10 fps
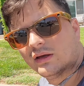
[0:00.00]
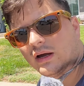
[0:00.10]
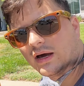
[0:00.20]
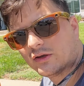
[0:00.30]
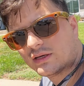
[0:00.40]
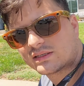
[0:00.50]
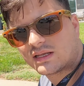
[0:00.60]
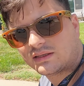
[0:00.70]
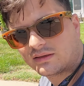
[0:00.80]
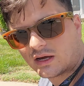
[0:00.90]
How do you guys
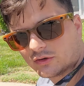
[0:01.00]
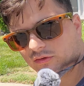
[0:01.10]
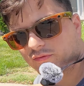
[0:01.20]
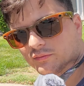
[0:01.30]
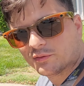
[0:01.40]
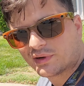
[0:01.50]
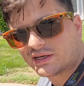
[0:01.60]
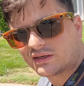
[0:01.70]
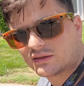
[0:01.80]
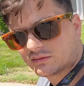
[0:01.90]
like the audio from the
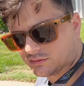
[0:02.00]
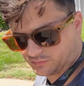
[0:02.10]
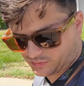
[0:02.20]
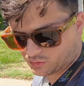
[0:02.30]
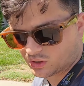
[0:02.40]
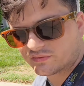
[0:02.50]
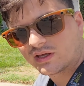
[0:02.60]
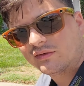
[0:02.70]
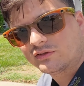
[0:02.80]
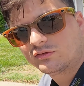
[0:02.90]
mic? My wife
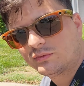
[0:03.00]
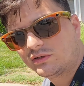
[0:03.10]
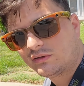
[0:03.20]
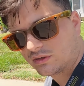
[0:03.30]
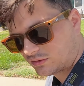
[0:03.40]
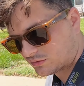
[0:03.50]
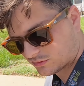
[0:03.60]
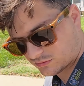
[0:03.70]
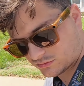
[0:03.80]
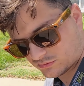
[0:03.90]
gave it to me, and
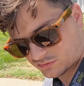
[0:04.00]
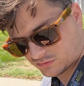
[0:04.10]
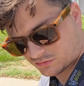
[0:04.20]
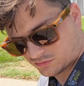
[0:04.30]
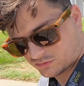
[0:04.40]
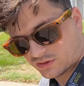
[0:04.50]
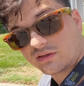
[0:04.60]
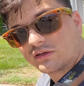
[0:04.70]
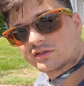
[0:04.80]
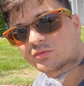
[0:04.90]
I
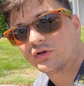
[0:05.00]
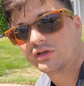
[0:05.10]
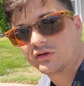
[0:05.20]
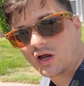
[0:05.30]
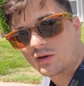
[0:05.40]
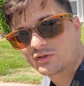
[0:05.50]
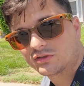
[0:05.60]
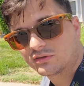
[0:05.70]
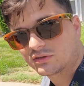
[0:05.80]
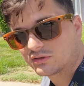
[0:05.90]
think it's a pretty good
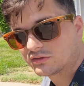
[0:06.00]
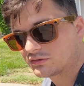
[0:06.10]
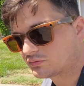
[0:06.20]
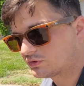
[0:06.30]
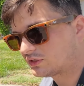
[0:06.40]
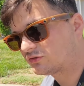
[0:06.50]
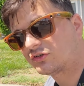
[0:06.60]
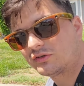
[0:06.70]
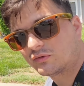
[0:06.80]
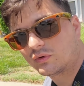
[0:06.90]
option because when I
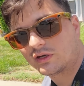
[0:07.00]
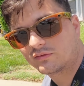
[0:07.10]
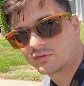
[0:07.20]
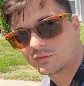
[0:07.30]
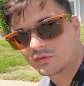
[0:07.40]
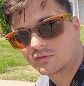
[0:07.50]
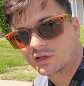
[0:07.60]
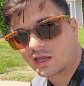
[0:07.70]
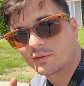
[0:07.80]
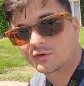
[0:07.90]
turn away from the
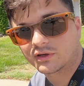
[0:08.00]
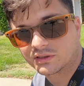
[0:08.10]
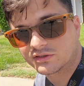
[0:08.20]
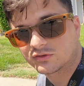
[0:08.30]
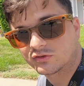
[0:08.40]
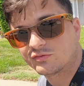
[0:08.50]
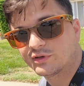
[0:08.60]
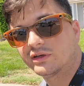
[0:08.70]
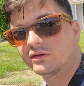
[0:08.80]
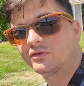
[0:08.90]
camera, I can still
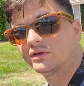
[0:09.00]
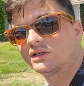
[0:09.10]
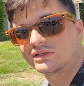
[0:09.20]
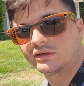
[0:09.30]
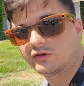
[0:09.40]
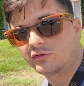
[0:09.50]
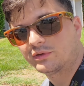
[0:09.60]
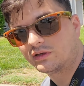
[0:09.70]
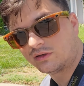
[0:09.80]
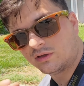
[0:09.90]
speak and you guys can hear
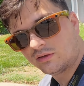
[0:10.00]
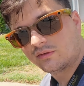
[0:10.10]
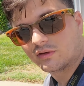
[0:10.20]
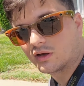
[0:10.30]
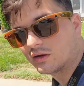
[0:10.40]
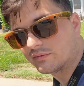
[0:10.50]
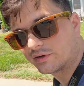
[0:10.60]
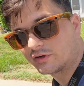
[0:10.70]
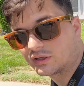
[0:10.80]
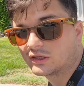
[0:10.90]
me
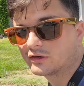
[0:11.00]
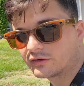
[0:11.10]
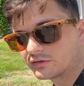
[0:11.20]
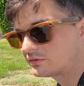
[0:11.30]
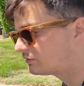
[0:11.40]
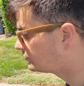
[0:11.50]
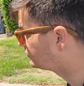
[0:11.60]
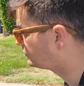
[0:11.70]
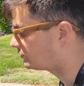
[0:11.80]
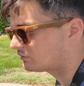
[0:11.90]
very clear.
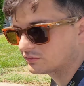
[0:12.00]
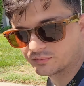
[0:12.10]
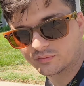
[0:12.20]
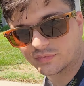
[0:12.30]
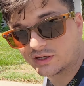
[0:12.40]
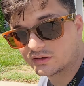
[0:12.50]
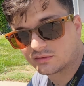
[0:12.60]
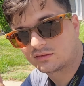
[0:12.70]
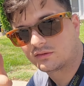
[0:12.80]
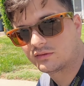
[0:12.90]
But yeah,
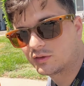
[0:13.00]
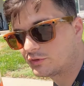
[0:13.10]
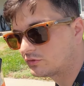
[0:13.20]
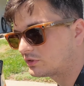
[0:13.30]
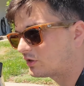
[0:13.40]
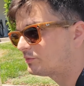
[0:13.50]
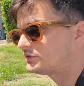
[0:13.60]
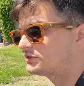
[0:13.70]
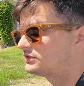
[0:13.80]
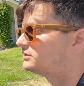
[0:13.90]
let me know in the
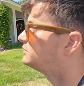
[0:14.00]
comments.